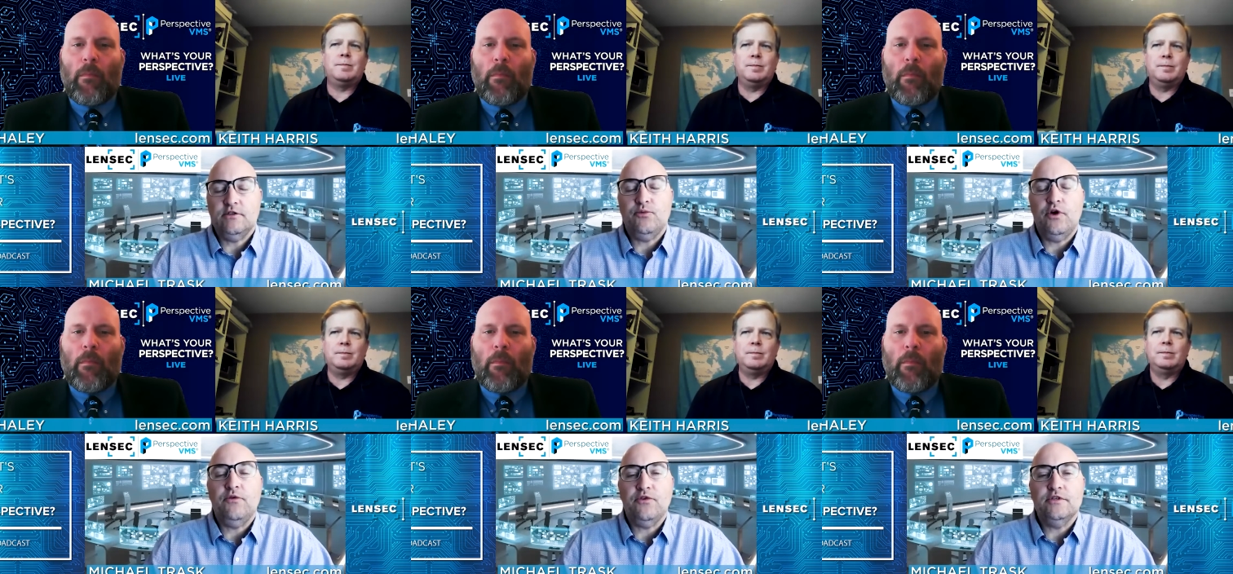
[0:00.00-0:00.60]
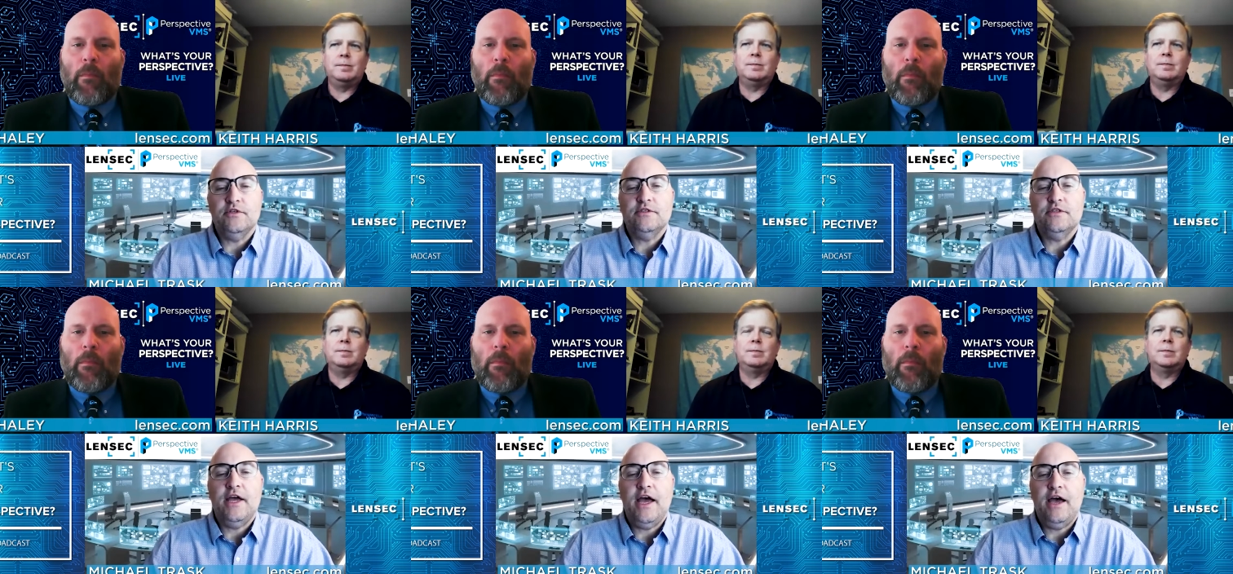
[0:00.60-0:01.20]
Speaker 1: preference is to
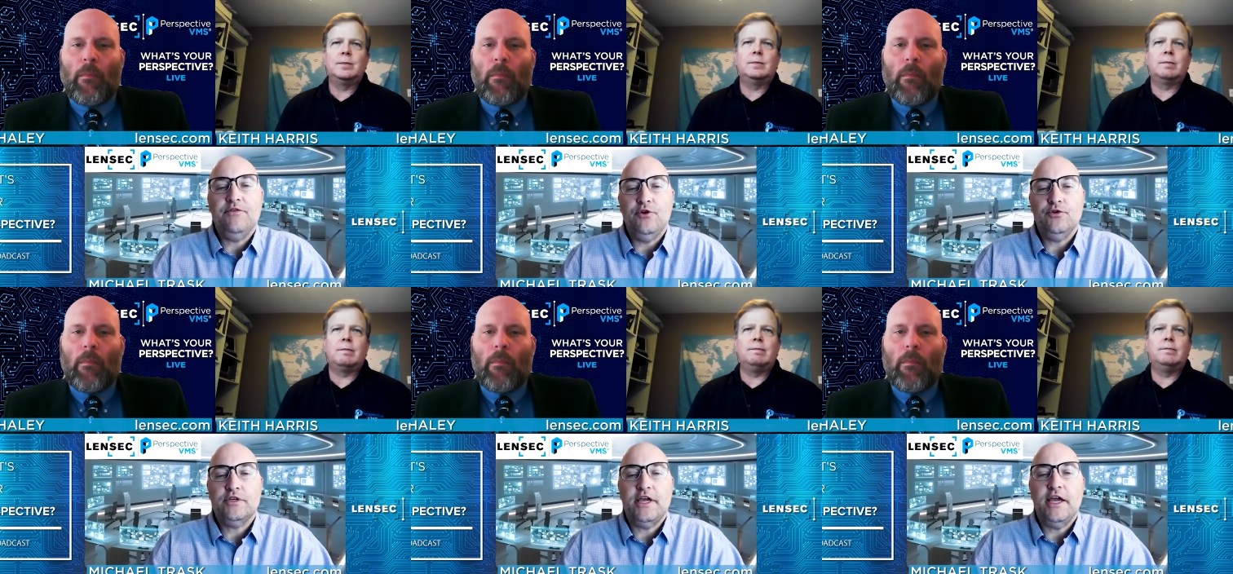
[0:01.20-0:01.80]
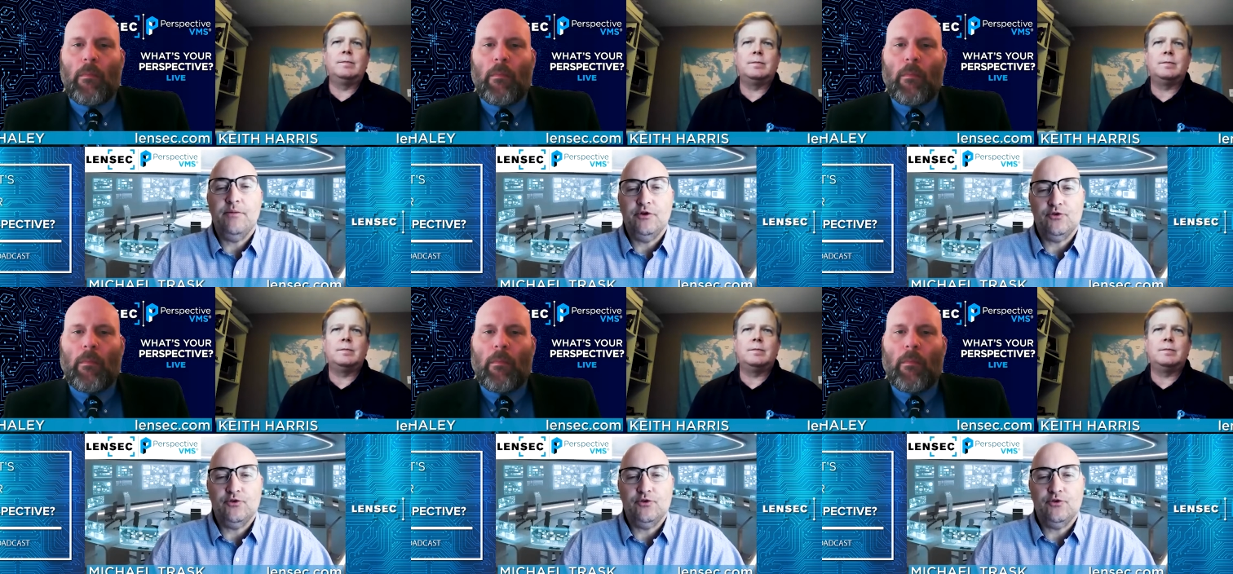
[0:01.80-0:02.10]
have those cameras